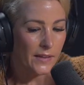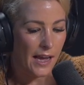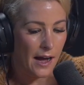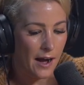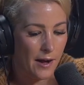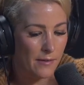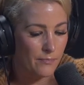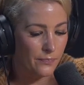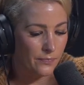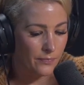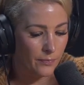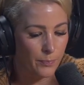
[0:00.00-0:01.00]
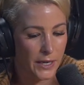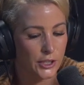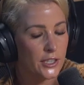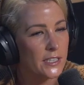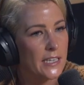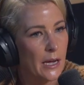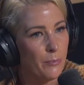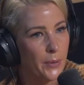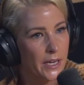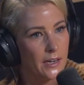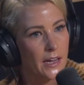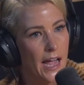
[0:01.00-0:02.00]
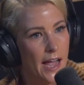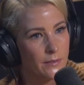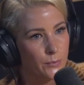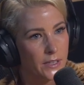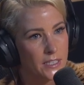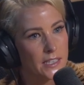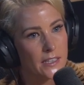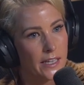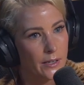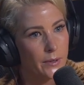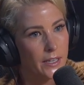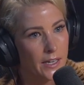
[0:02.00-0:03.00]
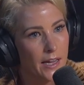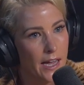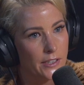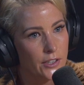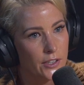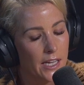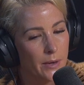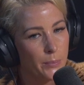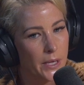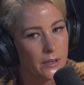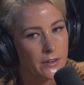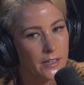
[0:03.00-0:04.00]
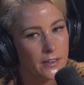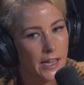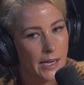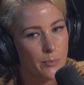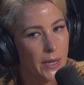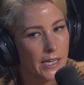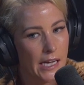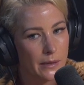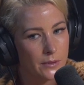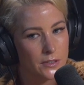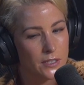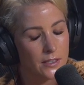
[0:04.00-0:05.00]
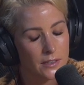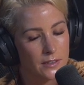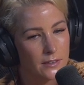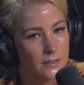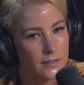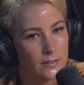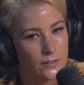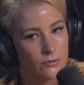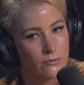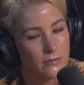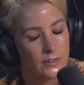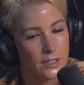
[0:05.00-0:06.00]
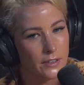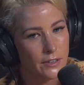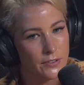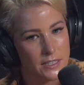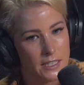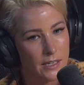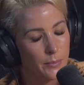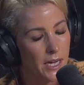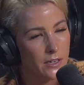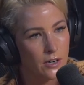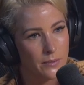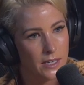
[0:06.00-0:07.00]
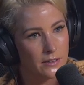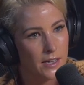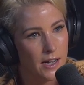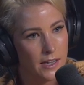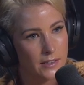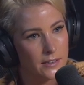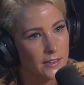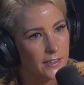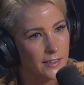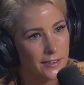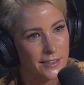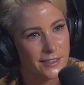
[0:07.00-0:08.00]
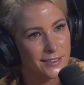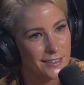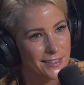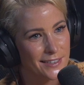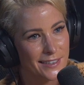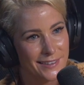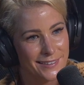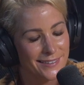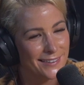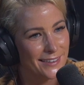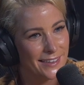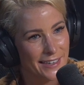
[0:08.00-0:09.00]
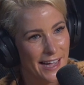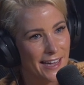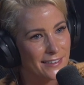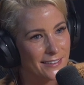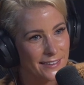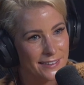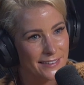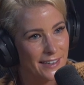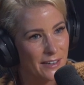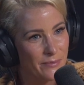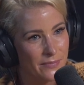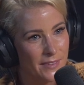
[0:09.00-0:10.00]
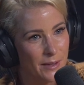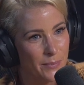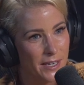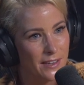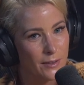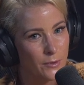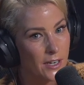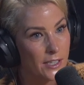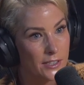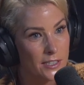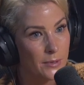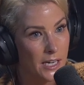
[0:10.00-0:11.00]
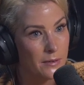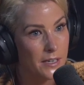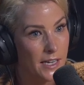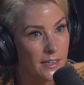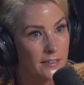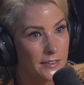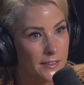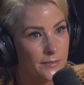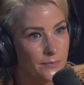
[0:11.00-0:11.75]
But you just get better with dealing with it and you get better at like being able to, you know, if you see a bad comment online, you know, you can handle it better than what I used to be able to handle it.